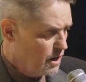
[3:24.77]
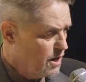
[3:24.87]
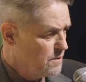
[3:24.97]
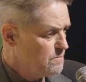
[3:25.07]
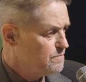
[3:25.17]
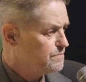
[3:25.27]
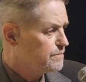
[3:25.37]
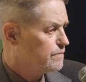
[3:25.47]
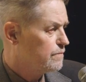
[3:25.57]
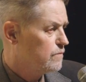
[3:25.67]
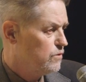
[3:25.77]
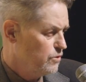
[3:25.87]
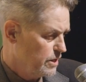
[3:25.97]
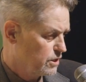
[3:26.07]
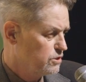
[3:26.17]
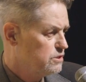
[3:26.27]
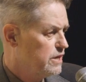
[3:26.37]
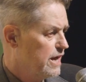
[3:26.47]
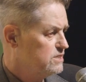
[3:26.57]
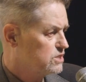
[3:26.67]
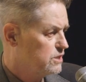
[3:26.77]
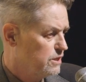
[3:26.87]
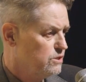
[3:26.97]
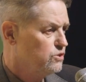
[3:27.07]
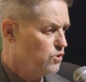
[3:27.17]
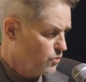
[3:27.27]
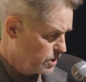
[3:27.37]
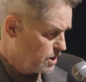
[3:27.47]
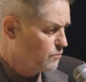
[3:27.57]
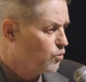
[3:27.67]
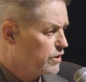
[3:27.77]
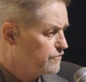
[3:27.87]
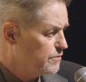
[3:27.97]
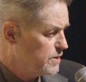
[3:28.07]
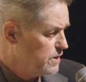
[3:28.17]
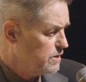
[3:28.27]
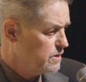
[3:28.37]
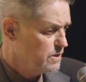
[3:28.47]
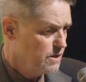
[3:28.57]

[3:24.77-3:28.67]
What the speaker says: You got good taste, kid. Do you want to come work for me?